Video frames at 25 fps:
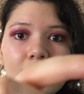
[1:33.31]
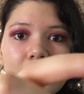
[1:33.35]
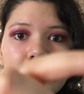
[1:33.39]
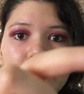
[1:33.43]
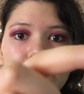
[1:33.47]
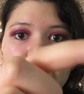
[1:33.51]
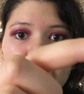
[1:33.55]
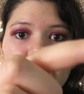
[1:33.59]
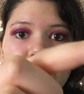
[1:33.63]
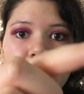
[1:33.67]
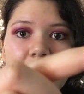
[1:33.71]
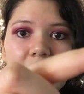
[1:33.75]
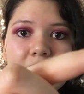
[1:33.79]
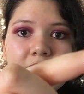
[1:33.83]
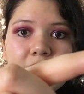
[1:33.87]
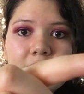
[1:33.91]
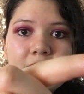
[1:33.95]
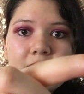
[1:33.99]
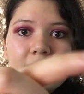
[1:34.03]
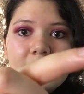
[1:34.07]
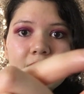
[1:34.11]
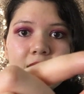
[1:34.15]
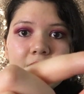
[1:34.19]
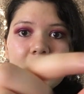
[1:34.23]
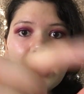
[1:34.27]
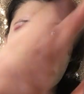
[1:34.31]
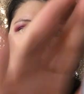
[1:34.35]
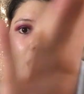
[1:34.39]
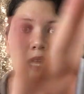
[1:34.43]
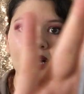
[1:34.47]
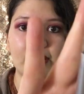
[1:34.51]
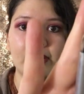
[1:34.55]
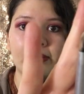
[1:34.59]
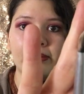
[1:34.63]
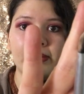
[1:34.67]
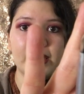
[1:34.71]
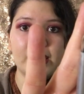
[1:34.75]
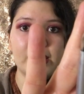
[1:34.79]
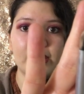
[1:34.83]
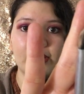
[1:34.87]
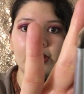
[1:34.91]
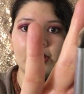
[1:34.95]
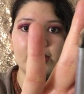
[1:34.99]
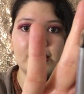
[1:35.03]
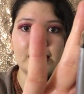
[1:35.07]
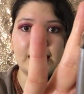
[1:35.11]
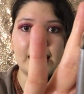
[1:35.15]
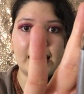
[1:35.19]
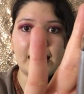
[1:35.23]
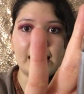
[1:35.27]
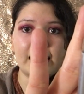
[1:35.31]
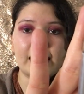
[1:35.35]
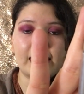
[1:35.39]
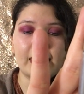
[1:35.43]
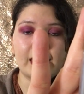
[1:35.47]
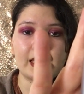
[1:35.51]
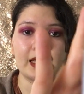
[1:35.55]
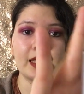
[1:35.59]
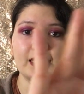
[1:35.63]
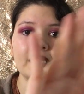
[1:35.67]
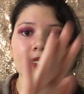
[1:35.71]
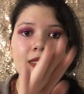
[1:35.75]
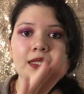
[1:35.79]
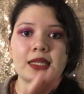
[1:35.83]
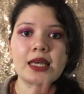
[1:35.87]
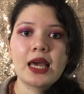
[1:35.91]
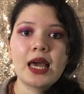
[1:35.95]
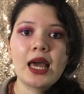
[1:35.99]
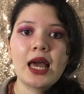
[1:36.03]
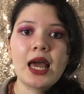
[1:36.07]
I don't know if you guys can see the angle, but it looks like this.